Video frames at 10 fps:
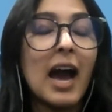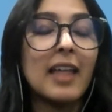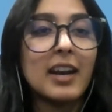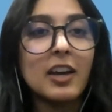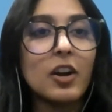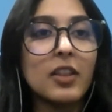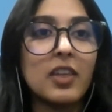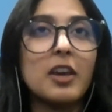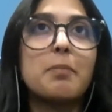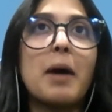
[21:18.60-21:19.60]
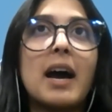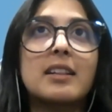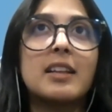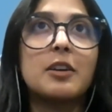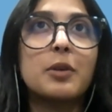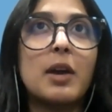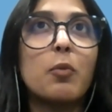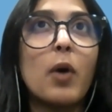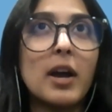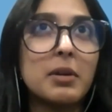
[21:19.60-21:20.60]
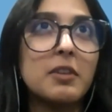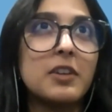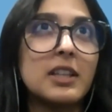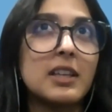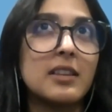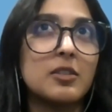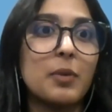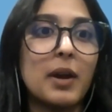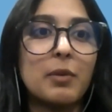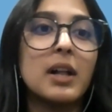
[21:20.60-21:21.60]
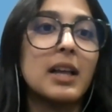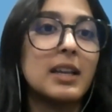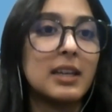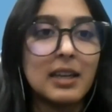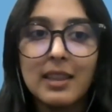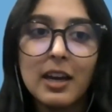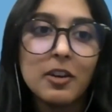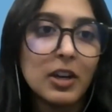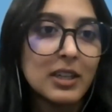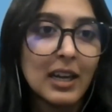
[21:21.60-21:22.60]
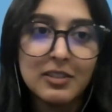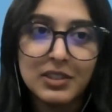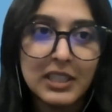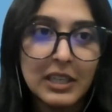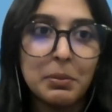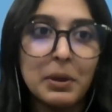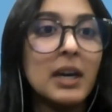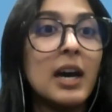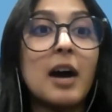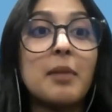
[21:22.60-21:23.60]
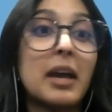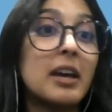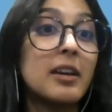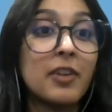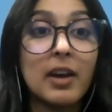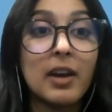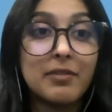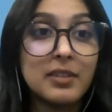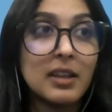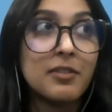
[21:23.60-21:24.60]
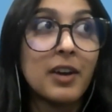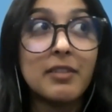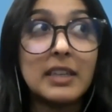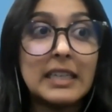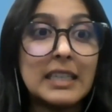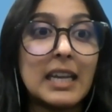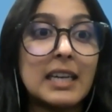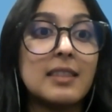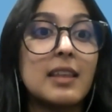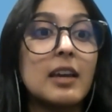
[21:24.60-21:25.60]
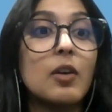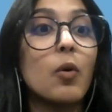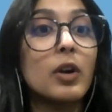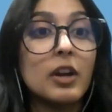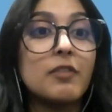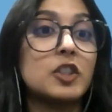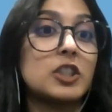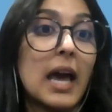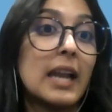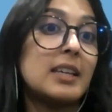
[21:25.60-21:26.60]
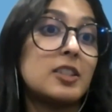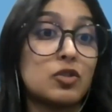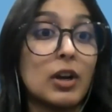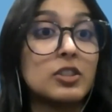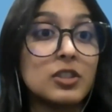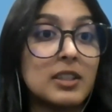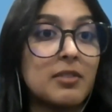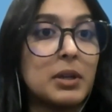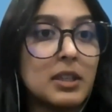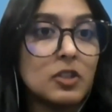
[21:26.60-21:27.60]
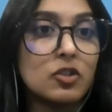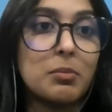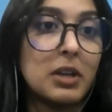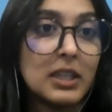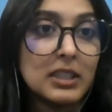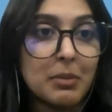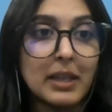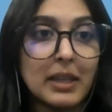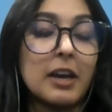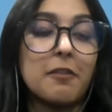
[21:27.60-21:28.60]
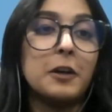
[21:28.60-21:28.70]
And then I got to think back, like, okay, why am I feeling this way? Well, I didn't get that great night of sleep. If I haven't eaten anything, or if just any stressors have been contributing to my life.